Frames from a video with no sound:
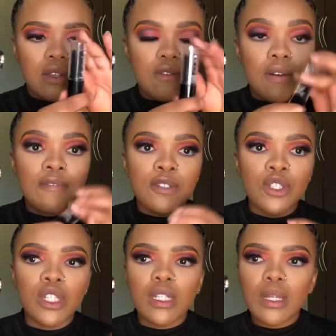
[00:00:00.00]
From
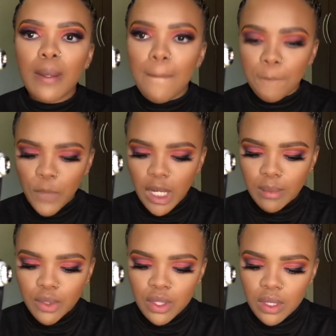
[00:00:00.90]
Foschini, and I'm
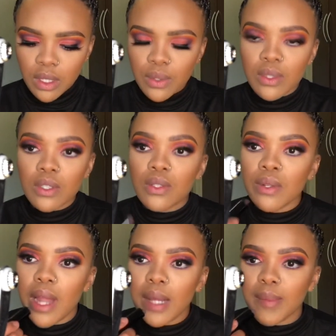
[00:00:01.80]
just gonna use it to
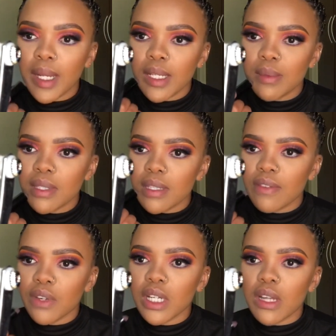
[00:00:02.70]
line my lips. It's a
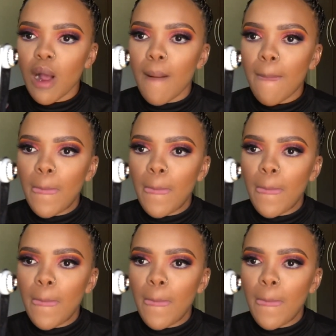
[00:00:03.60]
very dark